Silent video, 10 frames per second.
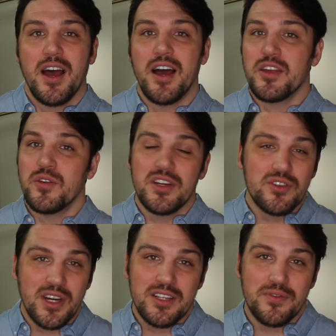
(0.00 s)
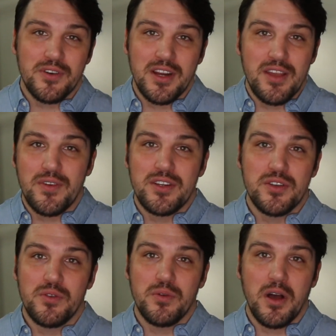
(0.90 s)
uh, you can transfer even
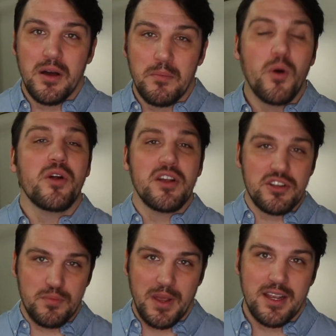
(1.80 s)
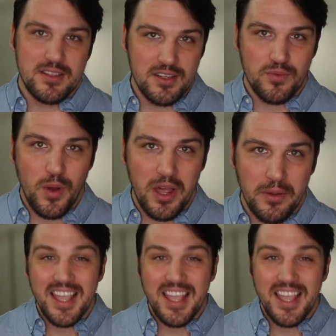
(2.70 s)
to uh, mortgage banks as well.